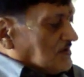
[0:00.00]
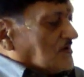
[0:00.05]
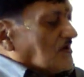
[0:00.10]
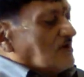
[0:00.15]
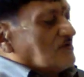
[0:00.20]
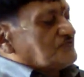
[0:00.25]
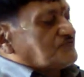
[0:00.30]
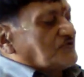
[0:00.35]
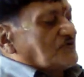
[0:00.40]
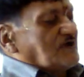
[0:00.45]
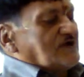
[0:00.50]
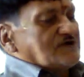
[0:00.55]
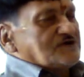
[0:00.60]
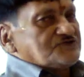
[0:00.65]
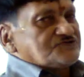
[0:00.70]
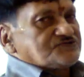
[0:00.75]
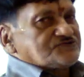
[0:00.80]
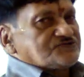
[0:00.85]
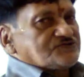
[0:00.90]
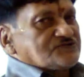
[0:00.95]

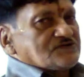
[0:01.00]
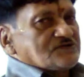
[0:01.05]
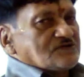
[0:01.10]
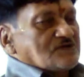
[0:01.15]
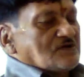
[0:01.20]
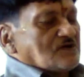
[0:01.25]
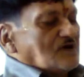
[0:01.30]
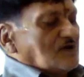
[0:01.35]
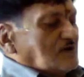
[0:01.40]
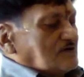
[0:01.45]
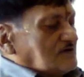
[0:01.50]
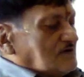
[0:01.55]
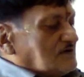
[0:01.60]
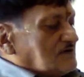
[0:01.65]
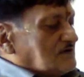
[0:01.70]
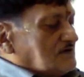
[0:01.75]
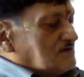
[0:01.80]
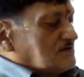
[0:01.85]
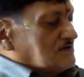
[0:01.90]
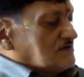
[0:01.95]
Consonants are
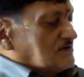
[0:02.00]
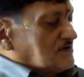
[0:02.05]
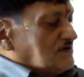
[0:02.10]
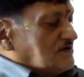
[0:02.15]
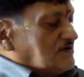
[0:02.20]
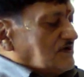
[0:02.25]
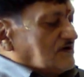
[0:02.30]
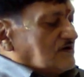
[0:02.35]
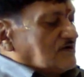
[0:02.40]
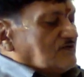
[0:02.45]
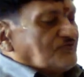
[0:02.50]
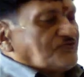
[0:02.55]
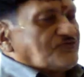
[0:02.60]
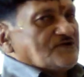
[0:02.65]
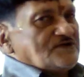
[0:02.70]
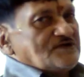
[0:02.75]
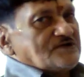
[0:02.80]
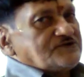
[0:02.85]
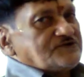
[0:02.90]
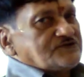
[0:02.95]
the
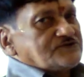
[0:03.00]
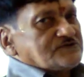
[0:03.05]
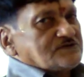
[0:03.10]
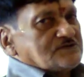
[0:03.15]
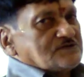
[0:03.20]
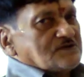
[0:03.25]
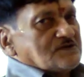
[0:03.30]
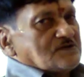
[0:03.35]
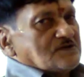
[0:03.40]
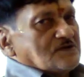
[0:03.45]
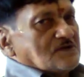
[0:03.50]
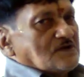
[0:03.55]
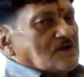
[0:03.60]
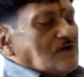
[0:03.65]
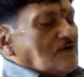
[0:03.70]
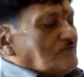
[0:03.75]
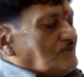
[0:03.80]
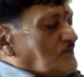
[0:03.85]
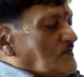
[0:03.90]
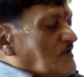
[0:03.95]
result
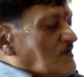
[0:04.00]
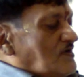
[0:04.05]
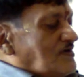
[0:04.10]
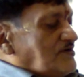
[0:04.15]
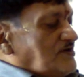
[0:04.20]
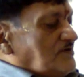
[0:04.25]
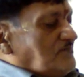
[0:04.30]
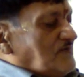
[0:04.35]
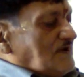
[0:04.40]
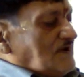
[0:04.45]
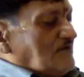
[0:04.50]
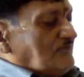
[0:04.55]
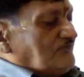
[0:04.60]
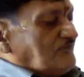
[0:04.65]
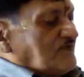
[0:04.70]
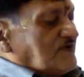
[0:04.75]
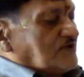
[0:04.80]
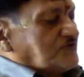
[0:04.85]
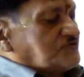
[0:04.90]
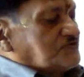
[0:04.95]
of audible
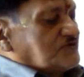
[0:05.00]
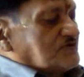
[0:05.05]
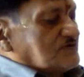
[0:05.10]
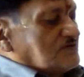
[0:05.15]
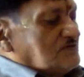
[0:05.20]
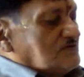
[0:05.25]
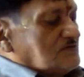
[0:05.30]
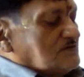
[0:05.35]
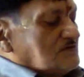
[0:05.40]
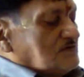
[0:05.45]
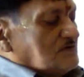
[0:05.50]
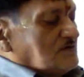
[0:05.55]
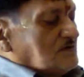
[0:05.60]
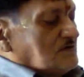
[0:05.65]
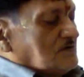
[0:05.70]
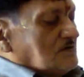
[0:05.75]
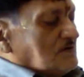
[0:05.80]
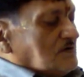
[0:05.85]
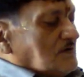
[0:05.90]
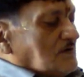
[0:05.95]
friction
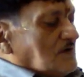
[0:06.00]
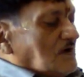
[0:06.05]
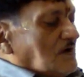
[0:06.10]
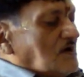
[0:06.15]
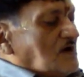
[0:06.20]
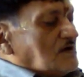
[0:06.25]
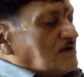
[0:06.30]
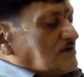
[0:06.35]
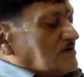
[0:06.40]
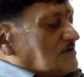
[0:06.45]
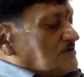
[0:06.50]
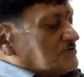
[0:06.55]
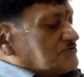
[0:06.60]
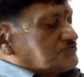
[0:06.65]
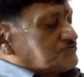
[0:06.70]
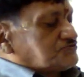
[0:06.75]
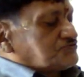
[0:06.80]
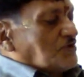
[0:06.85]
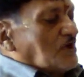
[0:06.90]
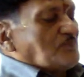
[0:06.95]
or
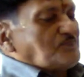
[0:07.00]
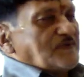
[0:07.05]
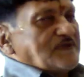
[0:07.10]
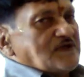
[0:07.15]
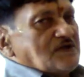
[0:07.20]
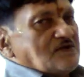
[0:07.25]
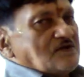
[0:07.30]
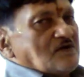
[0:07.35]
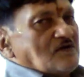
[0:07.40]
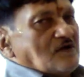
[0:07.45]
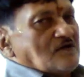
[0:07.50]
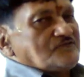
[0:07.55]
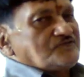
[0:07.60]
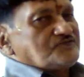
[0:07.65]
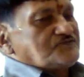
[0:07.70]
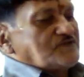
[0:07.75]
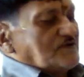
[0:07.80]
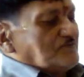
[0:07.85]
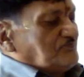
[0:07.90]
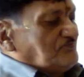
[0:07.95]
stopping
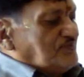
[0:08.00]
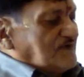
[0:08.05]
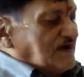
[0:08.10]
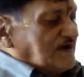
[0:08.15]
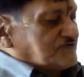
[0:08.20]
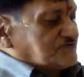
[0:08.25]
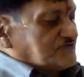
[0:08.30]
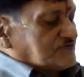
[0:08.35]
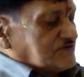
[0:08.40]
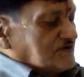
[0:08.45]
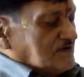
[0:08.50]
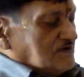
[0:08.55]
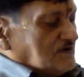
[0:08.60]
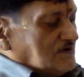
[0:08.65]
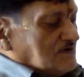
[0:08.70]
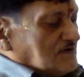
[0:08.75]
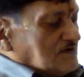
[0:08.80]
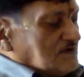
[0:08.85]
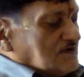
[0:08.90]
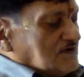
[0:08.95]
of the breath
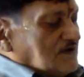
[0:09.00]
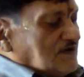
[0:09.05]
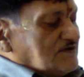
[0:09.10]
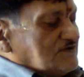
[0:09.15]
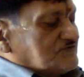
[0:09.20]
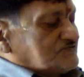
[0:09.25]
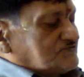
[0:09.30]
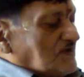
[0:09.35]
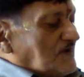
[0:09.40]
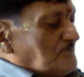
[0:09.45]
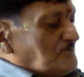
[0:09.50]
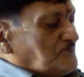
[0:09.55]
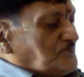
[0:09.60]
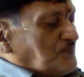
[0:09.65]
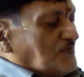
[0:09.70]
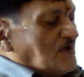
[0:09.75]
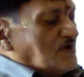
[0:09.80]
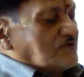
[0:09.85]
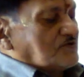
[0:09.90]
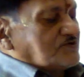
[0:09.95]
in some
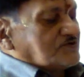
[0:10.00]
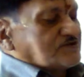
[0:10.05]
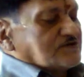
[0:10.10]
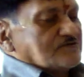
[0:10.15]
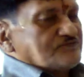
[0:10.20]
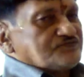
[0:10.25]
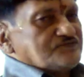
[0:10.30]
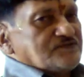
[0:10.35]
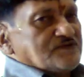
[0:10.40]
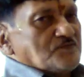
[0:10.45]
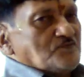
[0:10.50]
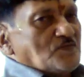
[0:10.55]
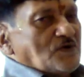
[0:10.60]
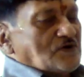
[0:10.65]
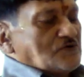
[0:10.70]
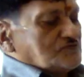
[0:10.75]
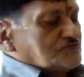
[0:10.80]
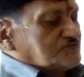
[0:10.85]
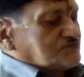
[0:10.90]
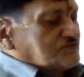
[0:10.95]
part of the
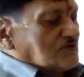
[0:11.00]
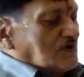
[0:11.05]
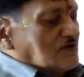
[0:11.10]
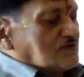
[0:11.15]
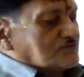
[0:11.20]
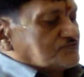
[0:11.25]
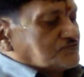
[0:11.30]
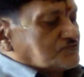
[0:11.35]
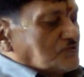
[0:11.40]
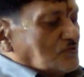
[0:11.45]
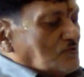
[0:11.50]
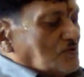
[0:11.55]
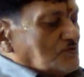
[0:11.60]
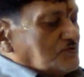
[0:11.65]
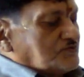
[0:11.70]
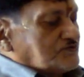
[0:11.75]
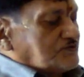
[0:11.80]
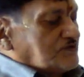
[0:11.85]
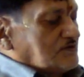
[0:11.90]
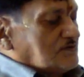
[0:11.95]
mouth or
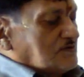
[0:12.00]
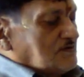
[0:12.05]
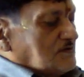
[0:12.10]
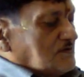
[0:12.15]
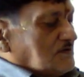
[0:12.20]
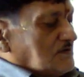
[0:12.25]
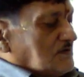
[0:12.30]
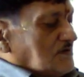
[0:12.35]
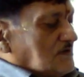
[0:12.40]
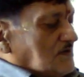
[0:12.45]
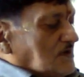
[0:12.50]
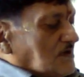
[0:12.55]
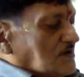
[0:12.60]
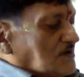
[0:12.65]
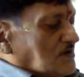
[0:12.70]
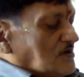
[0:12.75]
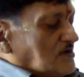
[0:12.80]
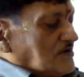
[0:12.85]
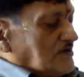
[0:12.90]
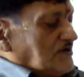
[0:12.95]
throat
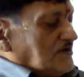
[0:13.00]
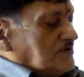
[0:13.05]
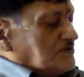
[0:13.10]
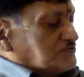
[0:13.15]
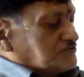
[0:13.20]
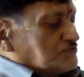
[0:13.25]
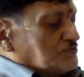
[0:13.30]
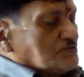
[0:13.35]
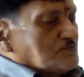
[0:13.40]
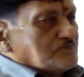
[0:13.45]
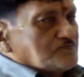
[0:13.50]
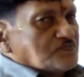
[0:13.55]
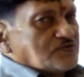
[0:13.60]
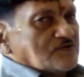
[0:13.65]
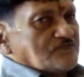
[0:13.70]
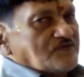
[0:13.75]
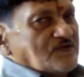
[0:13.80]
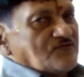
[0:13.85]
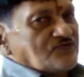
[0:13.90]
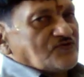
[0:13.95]
according to
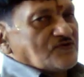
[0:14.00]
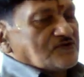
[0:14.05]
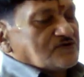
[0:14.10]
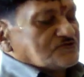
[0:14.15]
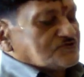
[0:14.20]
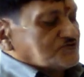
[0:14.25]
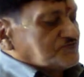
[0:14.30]
Professor